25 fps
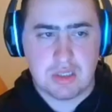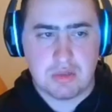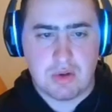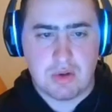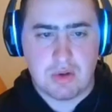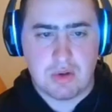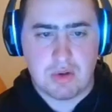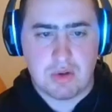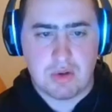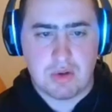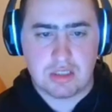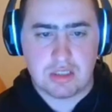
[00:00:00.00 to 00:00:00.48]

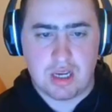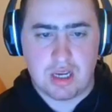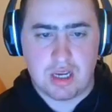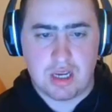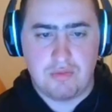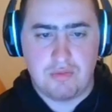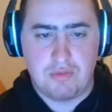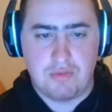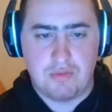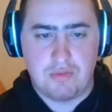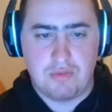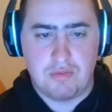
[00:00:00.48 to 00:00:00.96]
Raditz
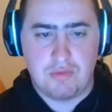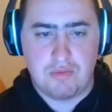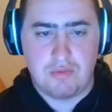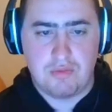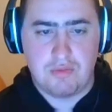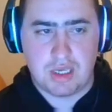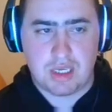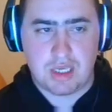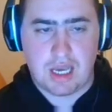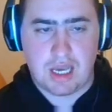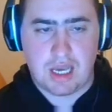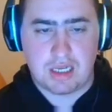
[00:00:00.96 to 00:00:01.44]
Giant Force
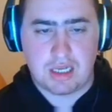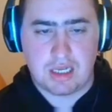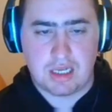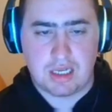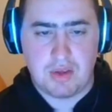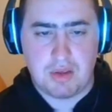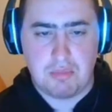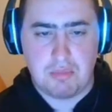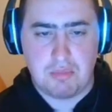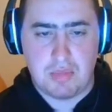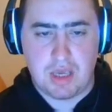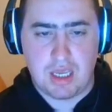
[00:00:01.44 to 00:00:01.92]
Quick
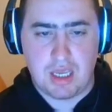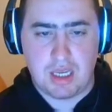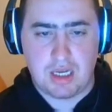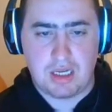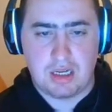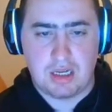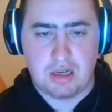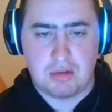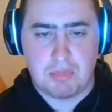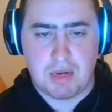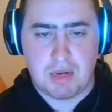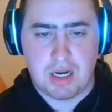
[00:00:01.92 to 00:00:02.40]
Activate Main
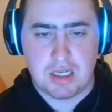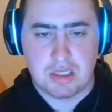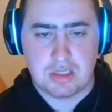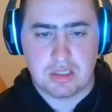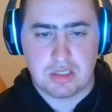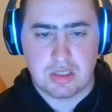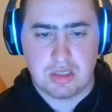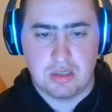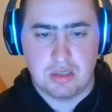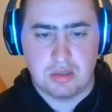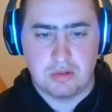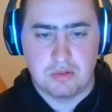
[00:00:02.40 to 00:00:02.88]
here
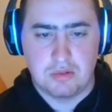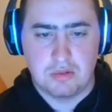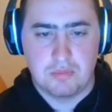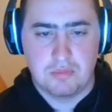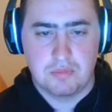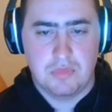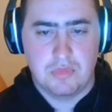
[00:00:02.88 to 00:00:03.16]
-2.